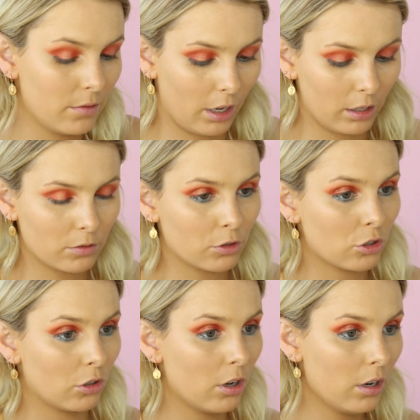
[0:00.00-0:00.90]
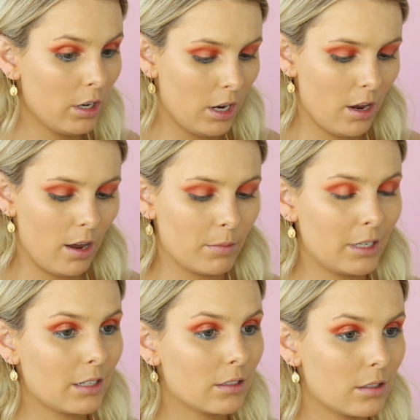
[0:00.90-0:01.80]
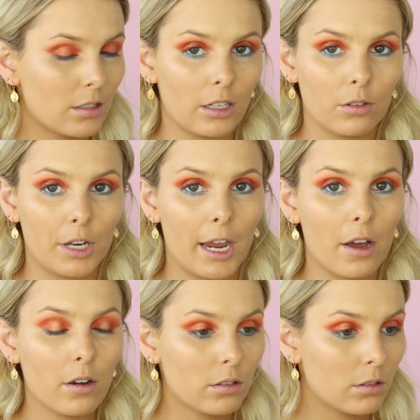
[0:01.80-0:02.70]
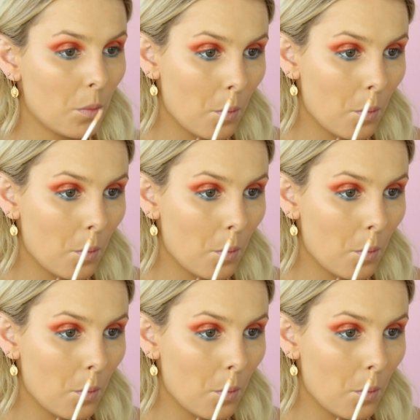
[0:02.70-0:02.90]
that's for sure. I'm going to conceal now.